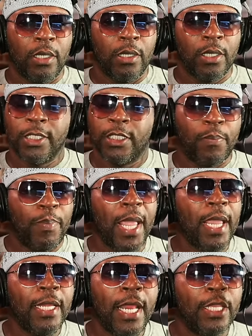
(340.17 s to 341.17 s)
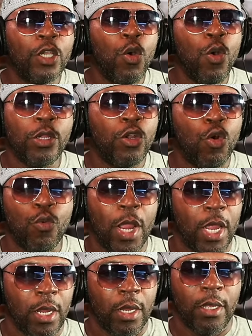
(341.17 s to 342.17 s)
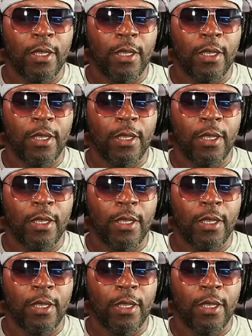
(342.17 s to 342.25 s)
because the pain ain't going nowhere,